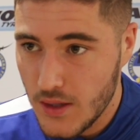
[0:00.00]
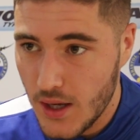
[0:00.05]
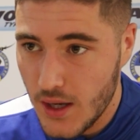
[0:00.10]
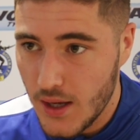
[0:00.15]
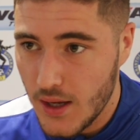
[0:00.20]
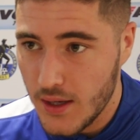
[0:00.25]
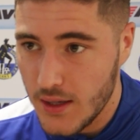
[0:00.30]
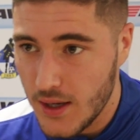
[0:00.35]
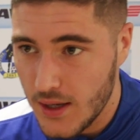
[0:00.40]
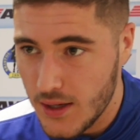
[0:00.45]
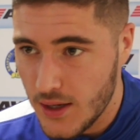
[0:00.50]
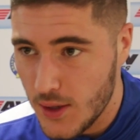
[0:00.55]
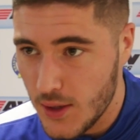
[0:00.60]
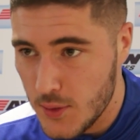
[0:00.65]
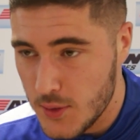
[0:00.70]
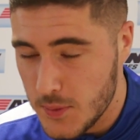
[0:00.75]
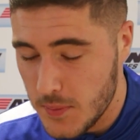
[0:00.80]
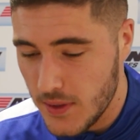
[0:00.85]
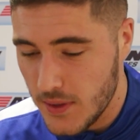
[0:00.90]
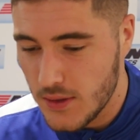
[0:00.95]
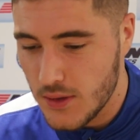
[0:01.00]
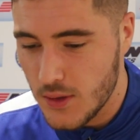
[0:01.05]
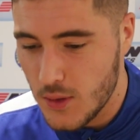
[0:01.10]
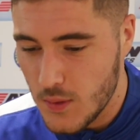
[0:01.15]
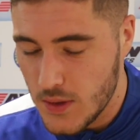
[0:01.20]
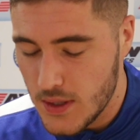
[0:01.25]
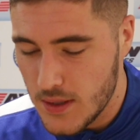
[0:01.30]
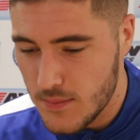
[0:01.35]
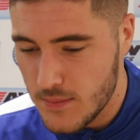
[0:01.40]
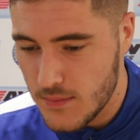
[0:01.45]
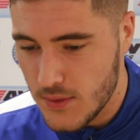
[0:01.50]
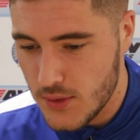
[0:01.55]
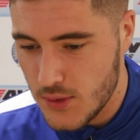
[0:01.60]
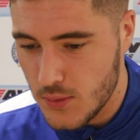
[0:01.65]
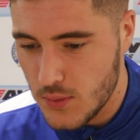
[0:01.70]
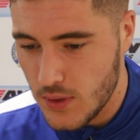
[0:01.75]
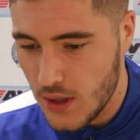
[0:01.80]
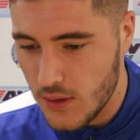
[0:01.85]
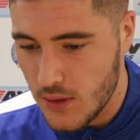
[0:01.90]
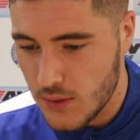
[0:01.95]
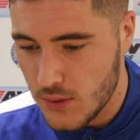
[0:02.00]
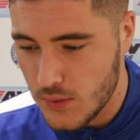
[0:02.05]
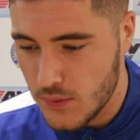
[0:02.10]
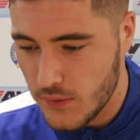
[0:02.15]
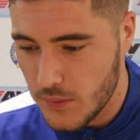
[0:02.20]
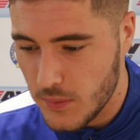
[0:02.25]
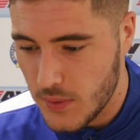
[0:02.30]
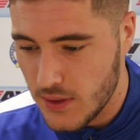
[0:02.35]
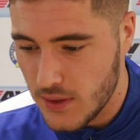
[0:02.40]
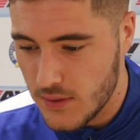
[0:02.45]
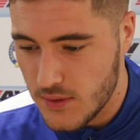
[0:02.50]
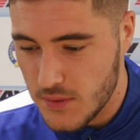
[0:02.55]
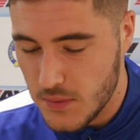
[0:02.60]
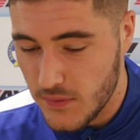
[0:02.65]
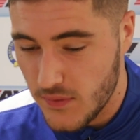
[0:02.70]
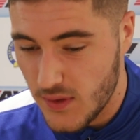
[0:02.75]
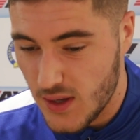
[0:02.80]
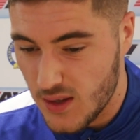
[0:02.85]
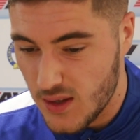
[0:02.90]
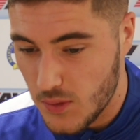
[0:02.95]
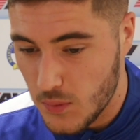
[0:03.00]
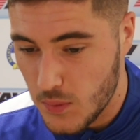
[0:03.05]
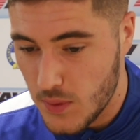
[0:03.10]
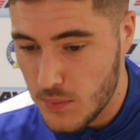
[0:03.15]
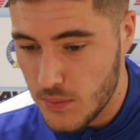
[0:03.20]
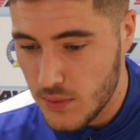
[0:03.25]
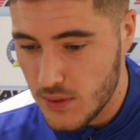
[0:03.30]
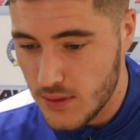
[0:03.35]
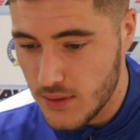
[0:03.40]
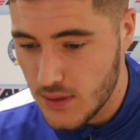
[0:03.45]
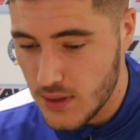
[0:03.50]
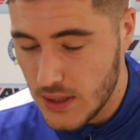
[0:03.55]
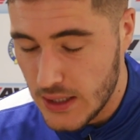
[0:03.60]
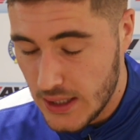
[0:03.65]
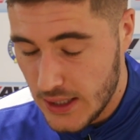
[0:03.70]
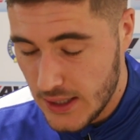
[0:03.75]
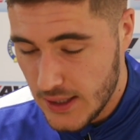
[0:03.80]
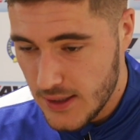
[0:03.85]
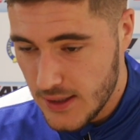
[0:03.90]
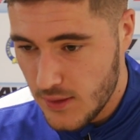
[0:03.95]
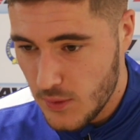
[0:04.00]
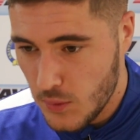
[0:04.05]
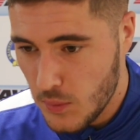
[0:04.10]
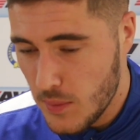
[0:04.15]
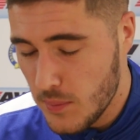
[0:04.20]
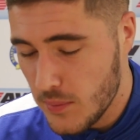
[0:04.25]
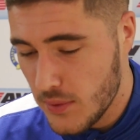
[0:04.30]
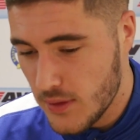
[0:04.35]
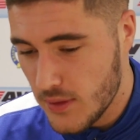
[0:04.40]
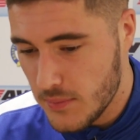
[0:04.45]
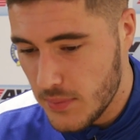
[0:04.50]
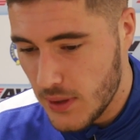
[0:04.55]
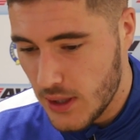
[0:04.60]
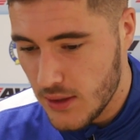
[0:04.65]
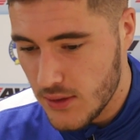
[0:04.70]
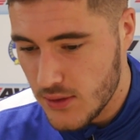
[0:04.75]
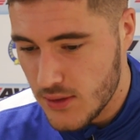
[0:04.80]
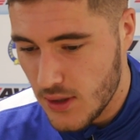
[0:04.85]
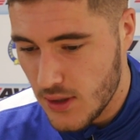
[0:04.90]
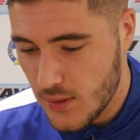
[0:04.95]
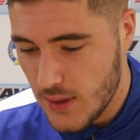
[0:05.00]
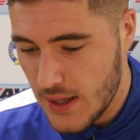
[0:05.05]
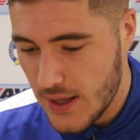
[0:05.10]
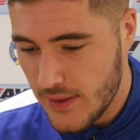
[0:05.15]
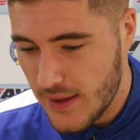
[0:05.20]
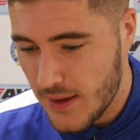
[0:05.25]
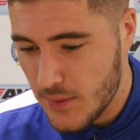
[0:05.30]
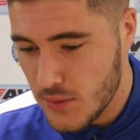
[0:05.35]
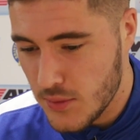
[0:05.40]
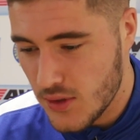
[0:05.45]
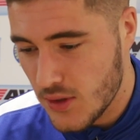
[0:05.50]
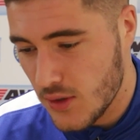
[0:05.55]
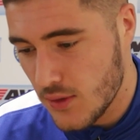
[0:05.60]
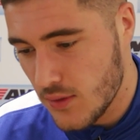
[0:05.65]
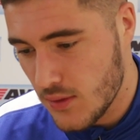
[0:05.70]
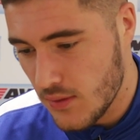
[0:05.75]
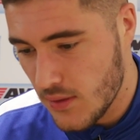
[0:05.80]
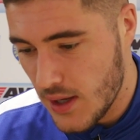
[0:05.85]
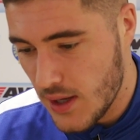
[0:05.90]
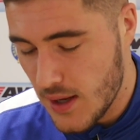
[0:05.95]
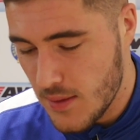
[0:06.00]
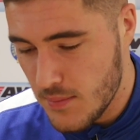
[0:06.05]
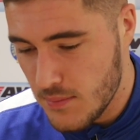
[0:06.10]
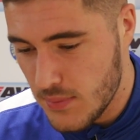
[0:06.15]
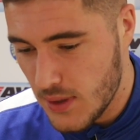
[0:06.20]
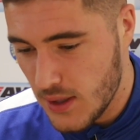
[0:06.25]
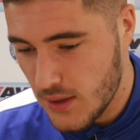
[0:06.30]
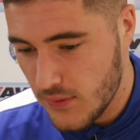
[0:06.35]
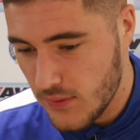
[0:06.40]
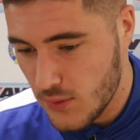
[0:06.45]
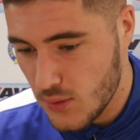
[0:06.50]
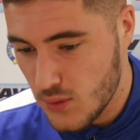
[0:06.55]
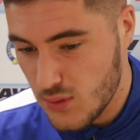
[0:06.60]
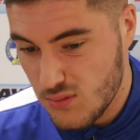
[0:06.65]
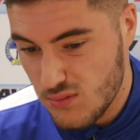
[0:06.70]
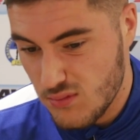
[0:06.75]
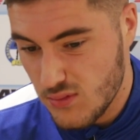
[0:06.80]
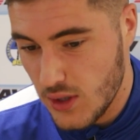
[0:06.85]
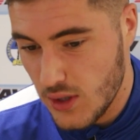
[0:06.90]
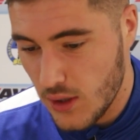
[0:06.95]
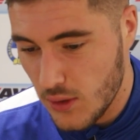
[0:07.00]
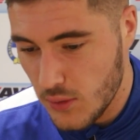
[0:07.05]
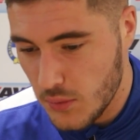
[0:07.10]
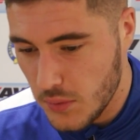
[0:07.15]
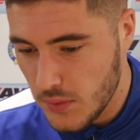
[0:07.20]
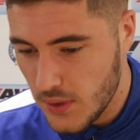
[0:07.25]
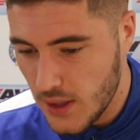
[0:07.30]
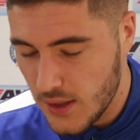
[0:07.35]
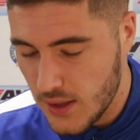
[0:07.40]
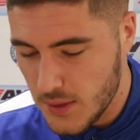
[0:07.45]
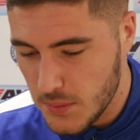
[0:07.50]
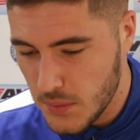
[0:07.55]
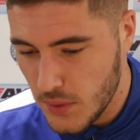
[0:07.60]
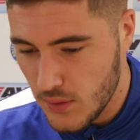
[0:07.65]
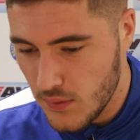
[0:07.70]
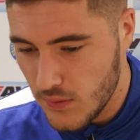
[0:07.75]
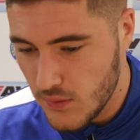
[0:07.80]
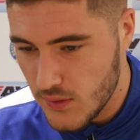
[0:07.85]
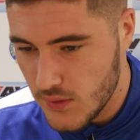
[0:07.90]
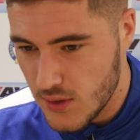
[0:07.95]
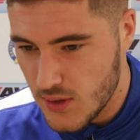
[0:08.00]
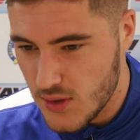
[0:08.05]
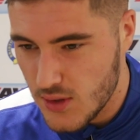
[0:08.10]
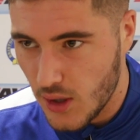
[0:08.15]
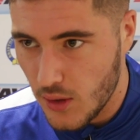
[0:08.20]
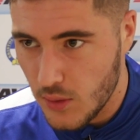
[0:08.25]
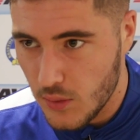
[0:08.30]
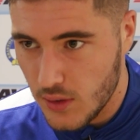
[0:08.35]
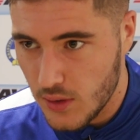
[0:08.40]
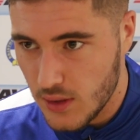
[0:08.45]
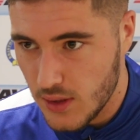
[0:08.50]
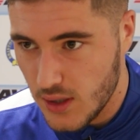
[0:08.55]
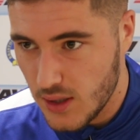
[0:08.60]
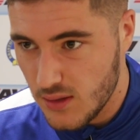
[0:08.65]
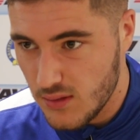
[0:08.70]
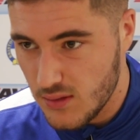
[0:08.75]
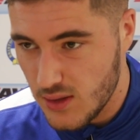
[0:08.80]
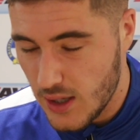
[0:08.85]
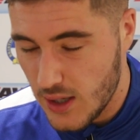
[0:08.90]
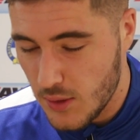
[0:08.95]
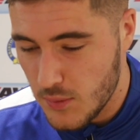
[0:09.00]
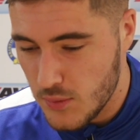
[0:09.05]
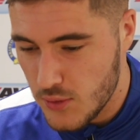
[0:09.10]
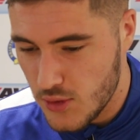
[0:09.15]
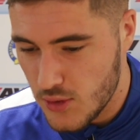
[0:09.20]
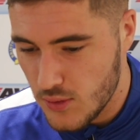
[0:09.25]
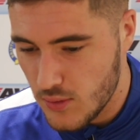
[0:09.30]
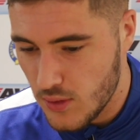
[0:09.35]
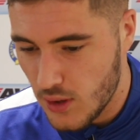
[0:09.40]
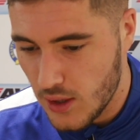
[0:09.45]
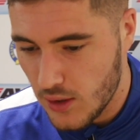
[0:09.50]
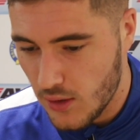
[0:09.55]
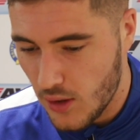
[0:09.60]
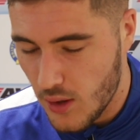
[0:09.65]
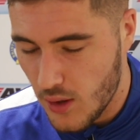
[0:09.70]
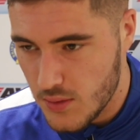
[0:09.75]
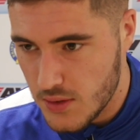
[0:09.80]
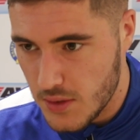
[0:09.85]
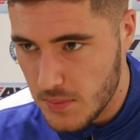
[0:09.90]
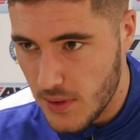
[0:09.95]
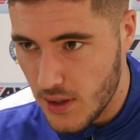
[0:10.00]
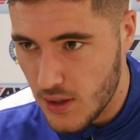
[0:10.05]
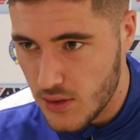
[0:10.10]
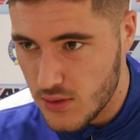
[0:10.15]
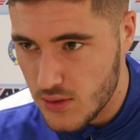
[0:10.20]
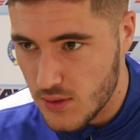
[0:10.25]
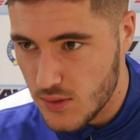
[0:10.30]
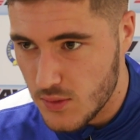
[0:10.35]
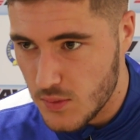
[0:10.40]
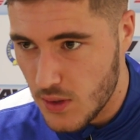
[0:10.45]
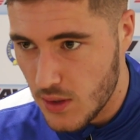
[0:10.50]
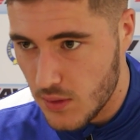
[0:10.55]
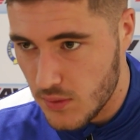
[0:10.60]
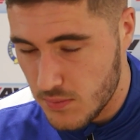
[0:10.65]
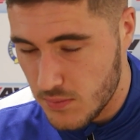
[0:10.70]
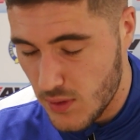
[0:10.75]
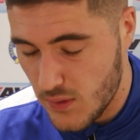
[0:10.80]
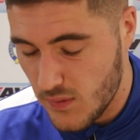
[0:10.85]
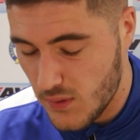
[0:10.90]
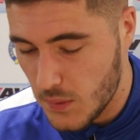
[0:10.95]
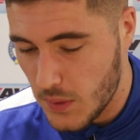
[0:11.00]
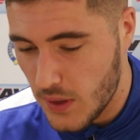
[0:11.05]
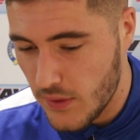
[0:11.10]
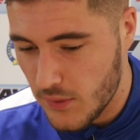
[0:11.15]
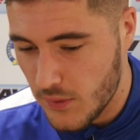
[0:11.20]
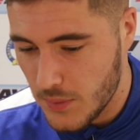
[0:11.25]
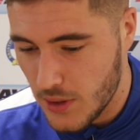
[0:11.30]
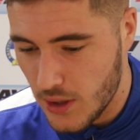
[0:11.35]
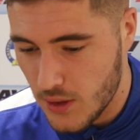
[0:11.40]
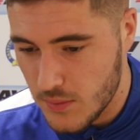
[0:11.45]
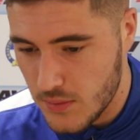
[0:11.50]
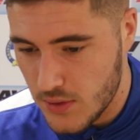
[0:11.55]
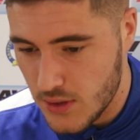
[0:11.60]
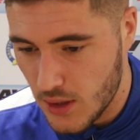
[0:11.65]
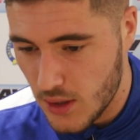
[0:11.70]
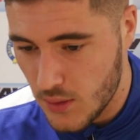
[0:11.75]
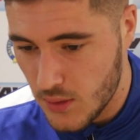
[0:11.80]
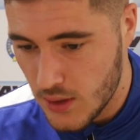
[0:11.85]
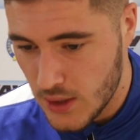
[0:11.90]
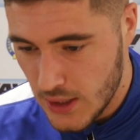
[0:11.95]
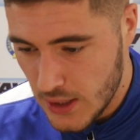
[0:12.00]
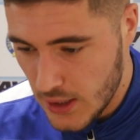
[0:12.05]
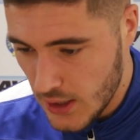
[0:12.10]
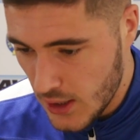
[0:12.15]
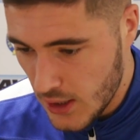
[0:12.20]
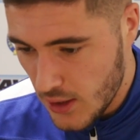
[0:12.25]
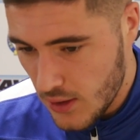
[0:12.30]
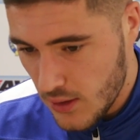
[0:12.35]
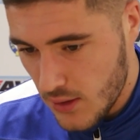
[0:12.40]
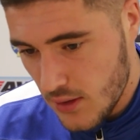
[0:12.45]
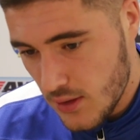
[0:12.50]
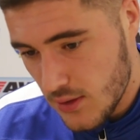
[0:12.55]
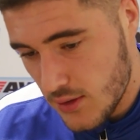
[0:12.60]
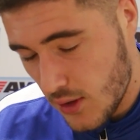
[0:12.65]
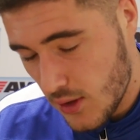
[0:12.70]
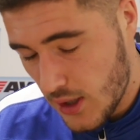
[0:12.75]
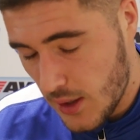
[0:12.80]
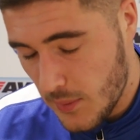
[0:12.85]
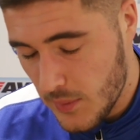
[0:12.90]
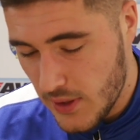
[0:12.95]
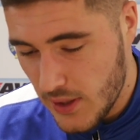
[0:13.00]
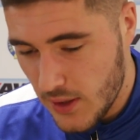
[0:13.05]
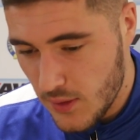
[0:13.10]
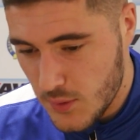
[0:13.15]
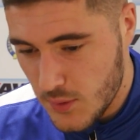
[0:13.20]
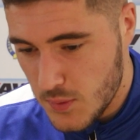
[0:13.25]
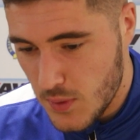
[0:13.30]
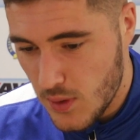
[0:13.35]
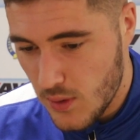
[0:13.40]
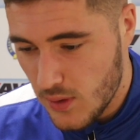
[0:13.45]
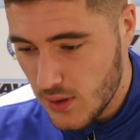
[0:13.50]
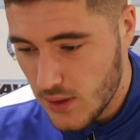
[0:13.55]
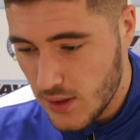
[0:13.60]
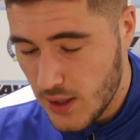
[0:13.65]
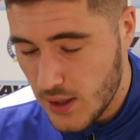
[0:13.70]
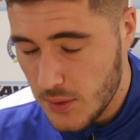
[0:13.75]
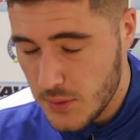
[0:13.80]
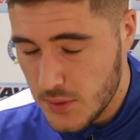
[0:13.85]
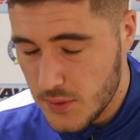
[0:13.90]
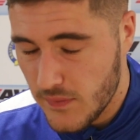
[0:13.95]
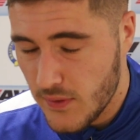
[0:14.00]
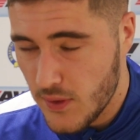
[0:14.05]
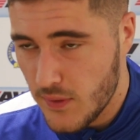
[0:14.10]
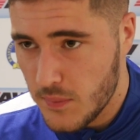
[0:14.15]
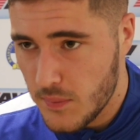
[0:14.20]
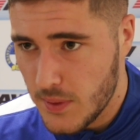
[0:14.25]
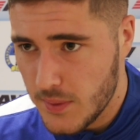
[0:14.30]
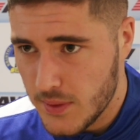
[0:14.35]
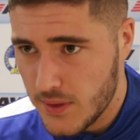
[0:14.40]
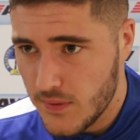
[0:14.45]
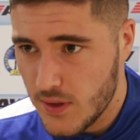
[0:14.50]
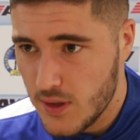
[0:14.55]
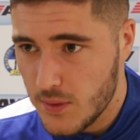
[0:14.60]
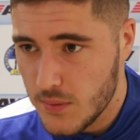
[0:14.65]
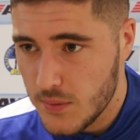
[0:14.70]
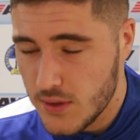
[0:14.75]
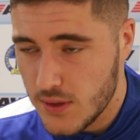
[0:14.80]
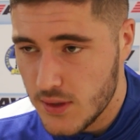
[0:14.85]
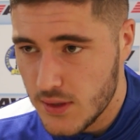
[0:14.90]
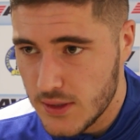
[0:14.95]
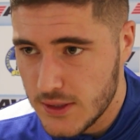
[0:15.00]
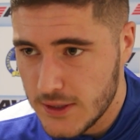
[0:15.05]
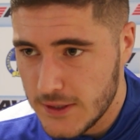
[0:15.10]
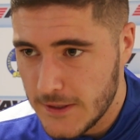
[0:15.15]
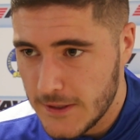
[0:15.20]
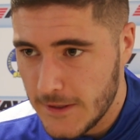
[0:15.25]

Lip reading: Yeah, no, it's been all it's all local for me, to be fair, the Wimbledon part, so that was good. But I thought, you know, getting the move to Stoke, and then it helps you like grow as a person as well, moving away from home. So coming here as well helps to further my development. Yeah.